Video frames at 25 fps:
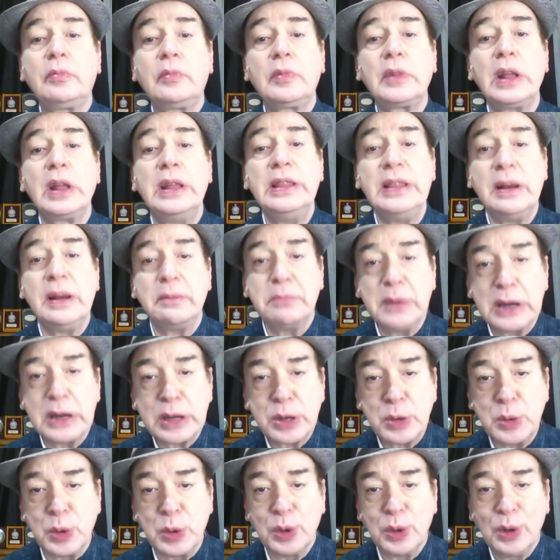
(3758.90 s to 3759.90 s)
Number
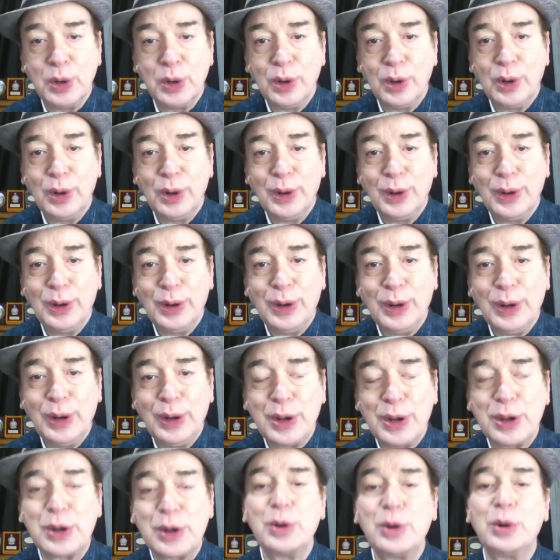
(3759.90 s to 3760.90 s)
two,
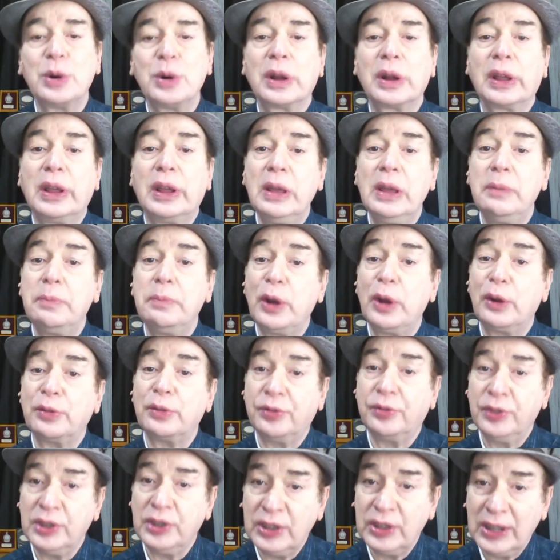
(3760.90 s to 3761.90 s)
to keep your
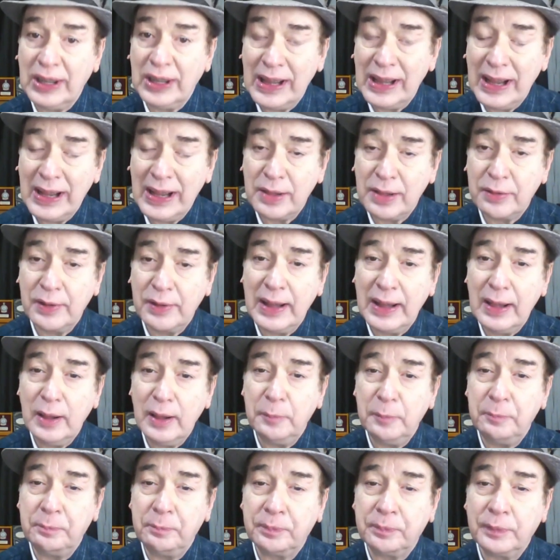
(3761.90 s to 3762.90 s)
physical health well.
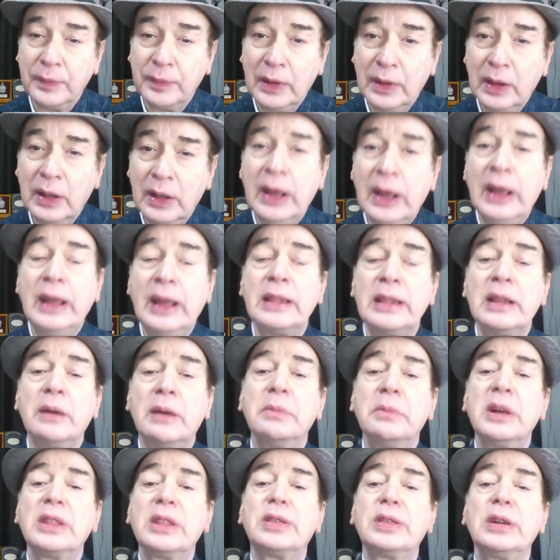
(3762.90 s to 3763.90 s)

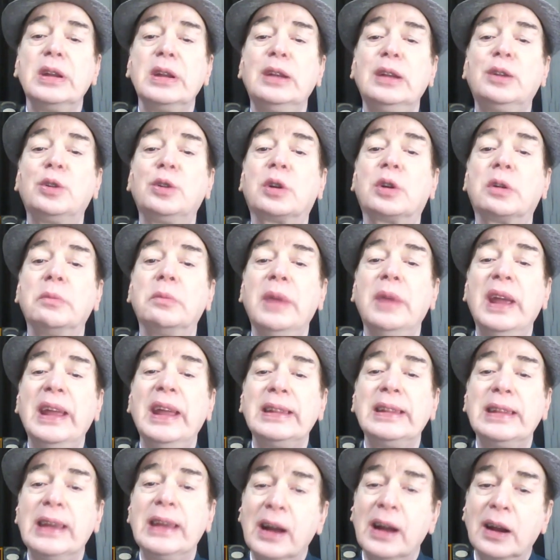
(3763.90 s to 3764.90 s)
Number three, to remain
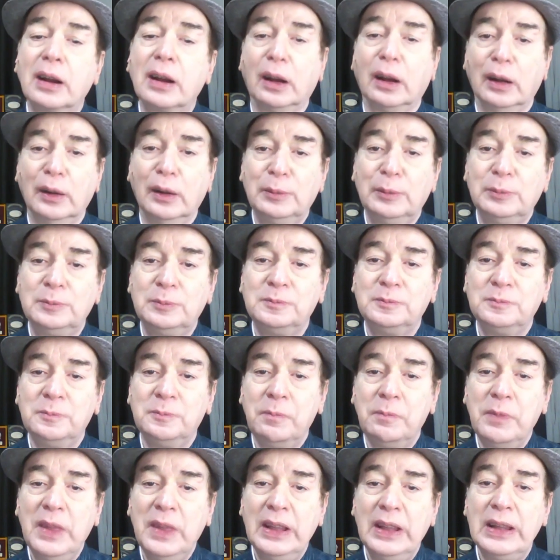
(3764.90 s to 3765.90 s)
young.
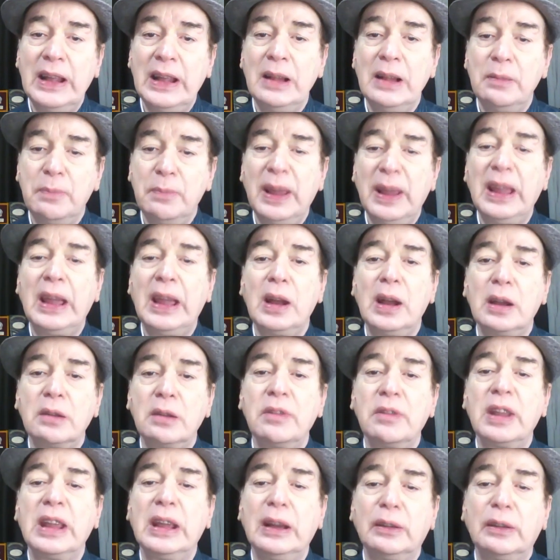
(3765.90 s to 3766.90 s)
In Helping Hand,
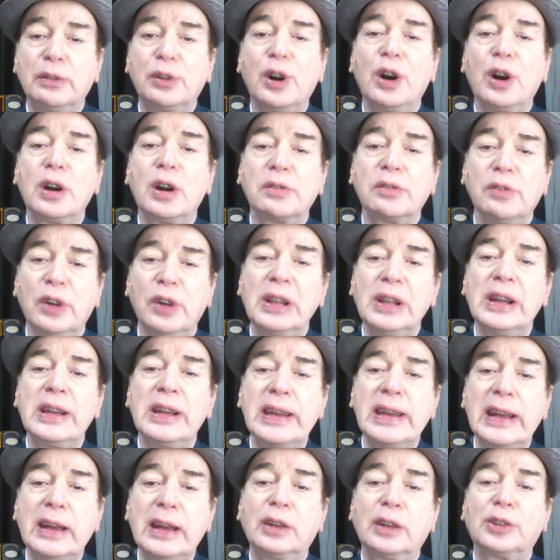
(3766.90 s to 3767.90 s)
we have got
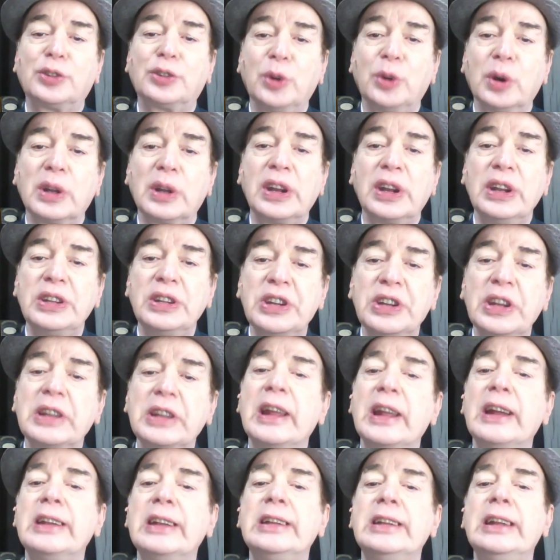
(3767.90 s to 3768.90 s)
volunteers who are reaching
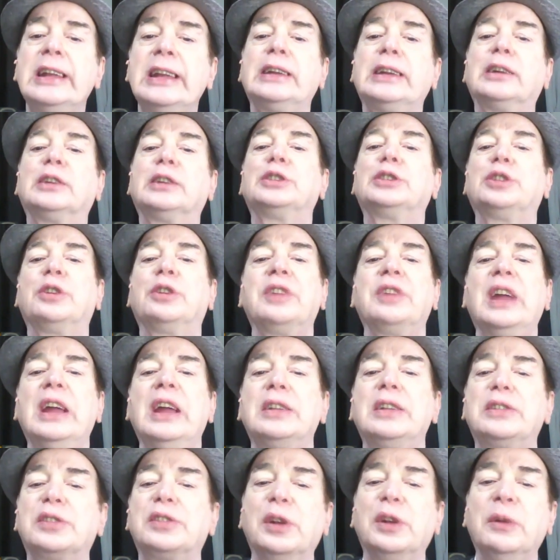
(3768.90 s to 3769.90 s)
90 years of
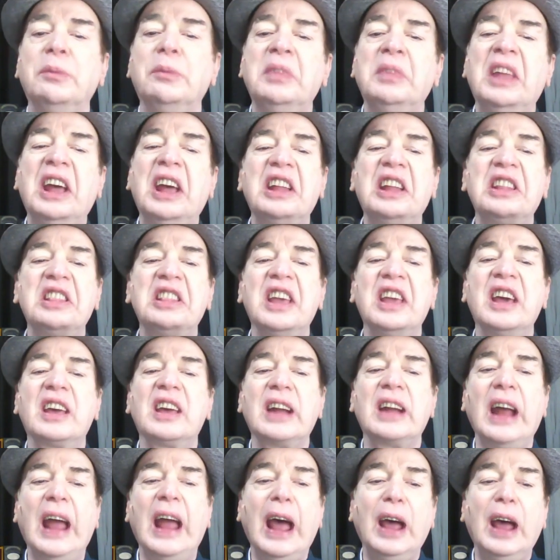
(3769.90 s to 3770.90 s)
age and they are
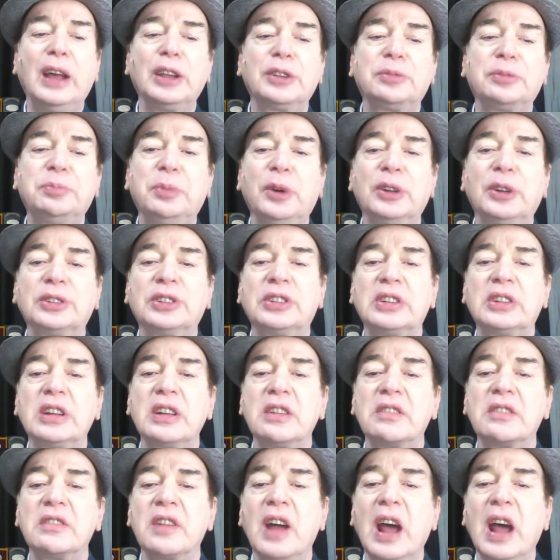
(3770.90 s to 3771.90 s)
as
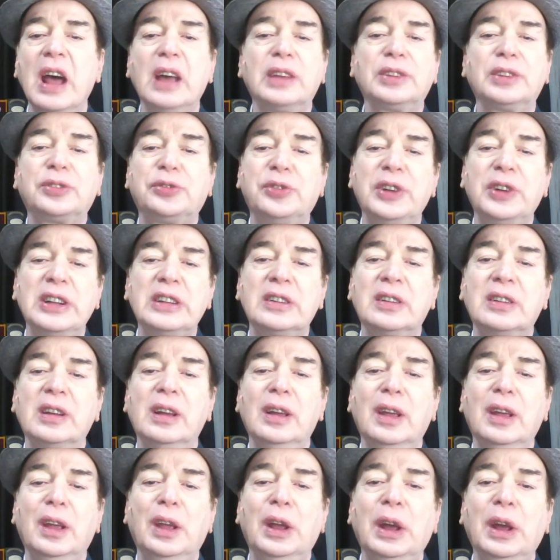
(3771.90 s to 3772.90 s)
positive, as fit
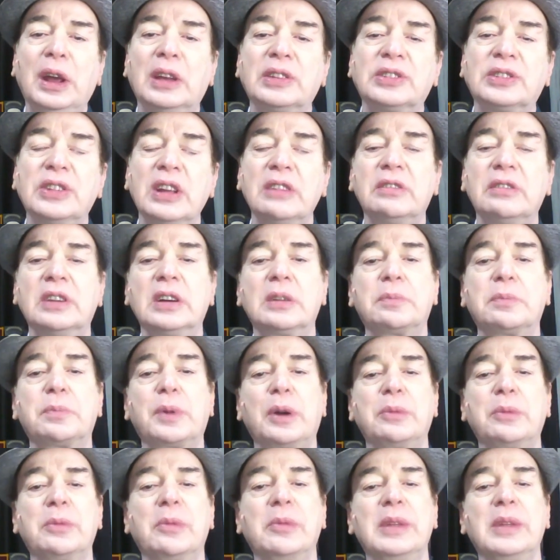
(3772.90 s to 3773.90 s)
as they were
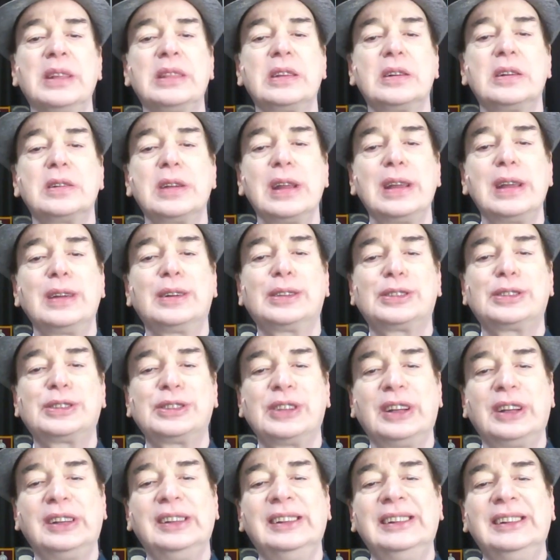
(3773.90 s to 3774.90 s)
probably 30 years
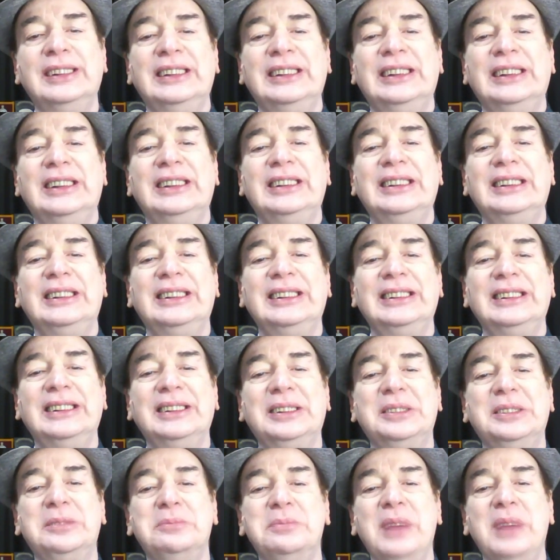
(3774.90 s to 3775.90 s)
uh, uh,
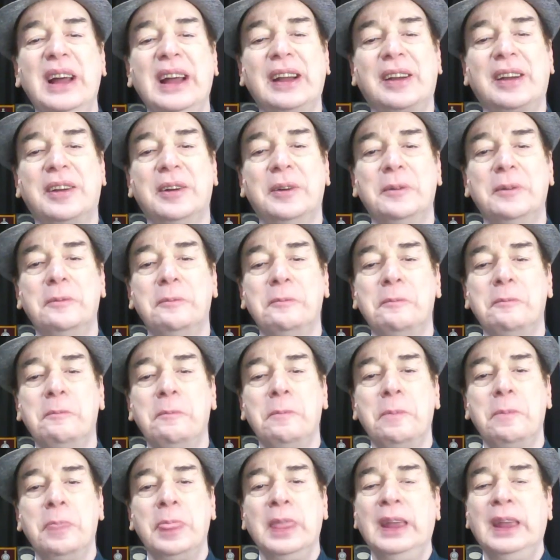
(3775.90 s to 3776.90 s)
back.
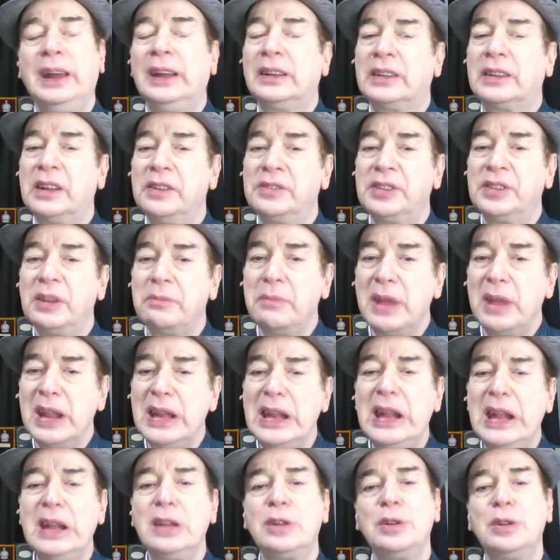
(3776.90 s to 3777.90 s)
It gives a
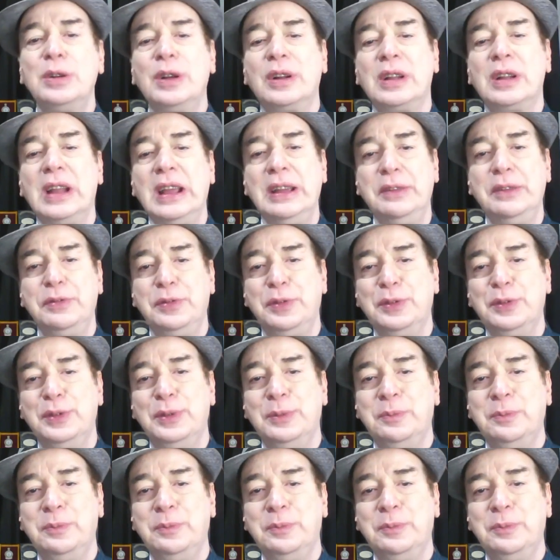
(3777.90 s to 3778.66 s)
meaning to your life.